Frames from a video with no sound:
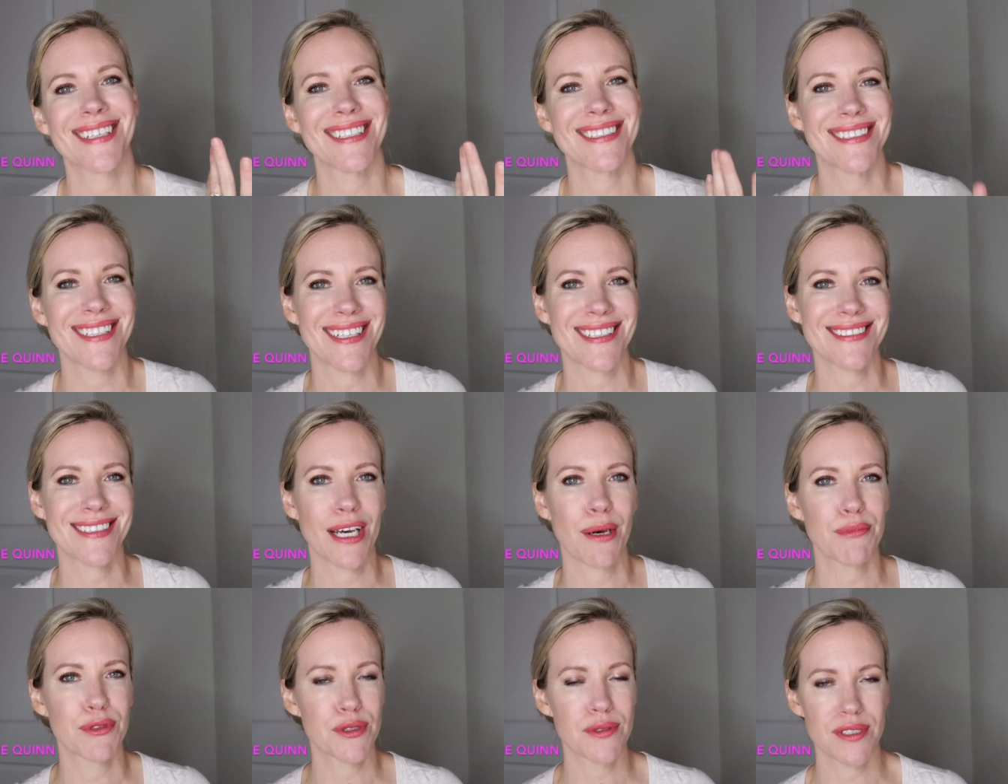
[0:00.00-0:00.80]
it does
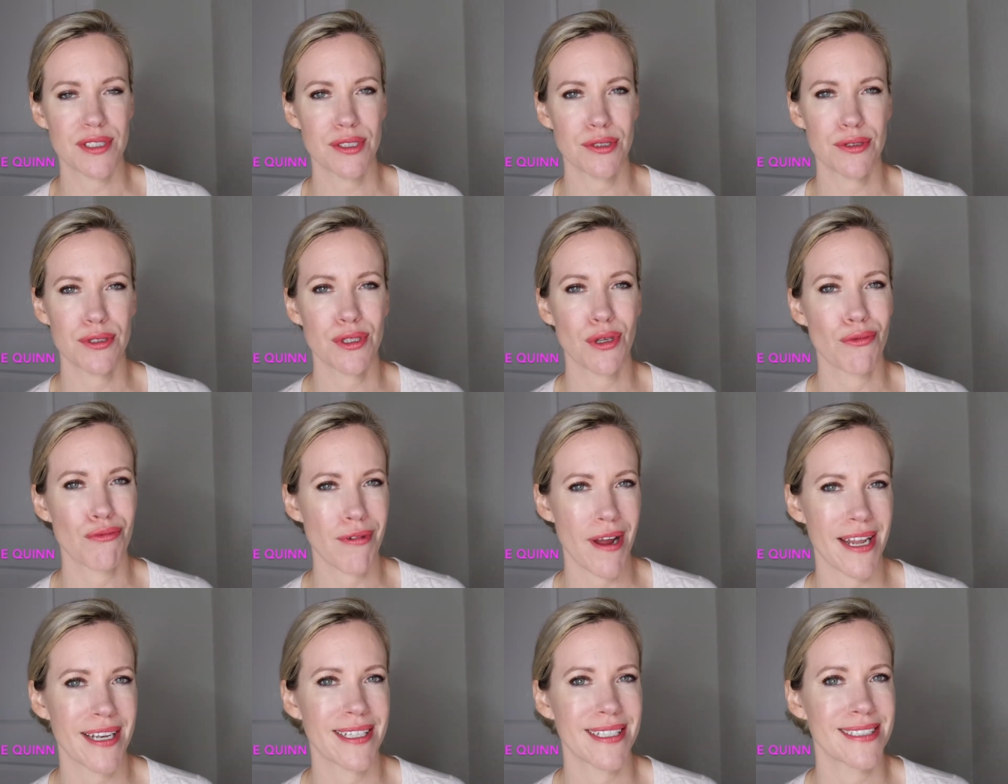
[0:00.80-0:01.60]
help to reduce
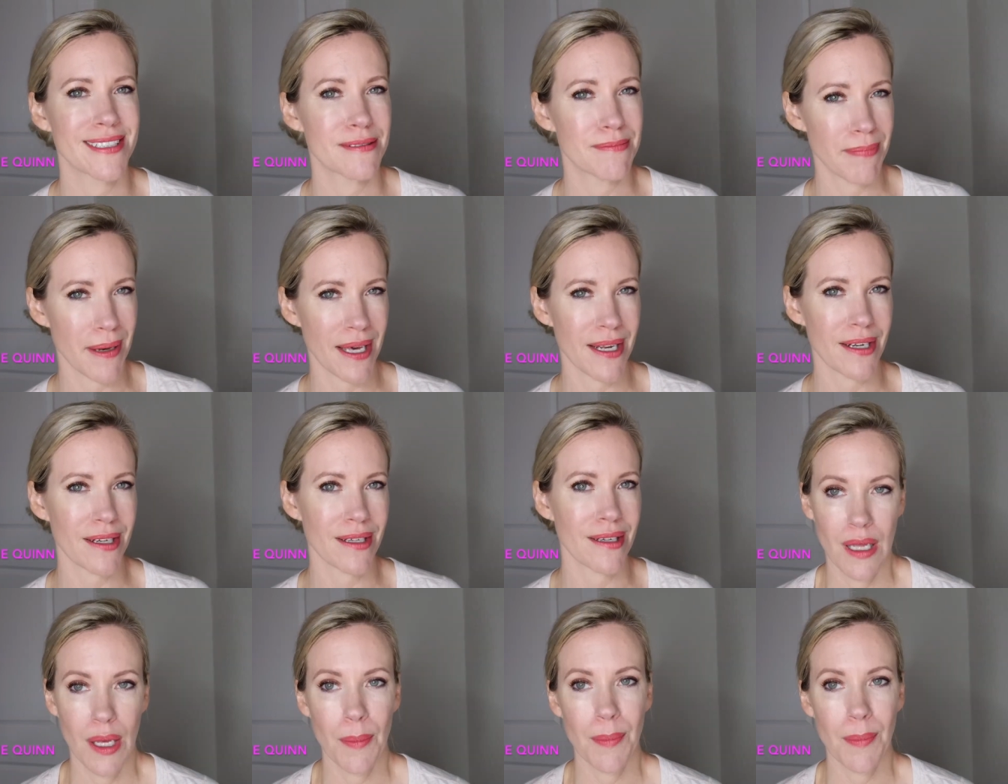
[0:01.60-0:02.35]
redness better.